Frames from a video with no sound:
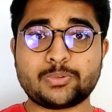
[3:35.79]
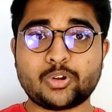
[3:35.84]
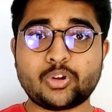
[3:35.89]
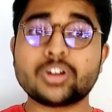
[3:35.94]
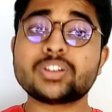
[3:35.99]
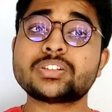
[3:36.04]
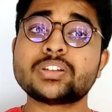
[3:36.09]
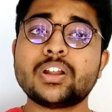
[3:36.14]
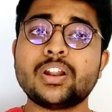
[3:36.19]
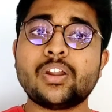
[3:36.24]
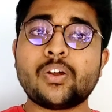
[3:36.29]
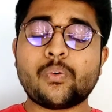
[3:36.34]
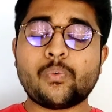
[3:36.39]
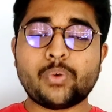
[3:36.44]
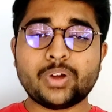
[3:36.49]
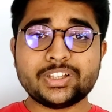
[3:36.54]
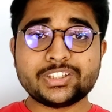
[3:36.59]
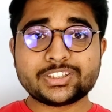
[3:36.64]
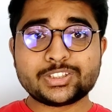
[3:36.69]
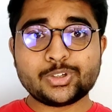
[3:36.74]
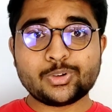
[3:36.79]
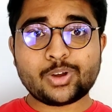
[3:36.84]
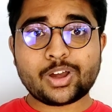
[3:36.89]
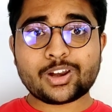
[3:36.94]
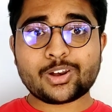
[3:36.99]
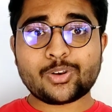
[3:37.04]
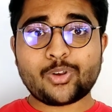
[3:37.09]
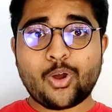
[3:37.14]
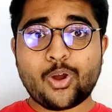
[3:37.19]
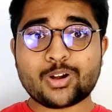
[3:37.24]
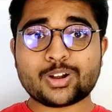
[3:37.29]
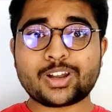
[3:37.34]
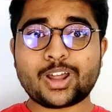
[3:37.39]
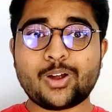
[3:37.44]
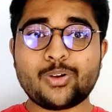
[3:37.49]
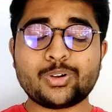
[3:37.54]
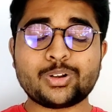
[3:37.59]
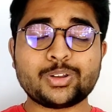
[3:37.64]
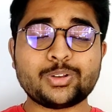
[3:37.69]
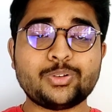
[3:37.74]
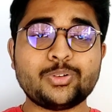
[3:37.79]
because once you are logged out,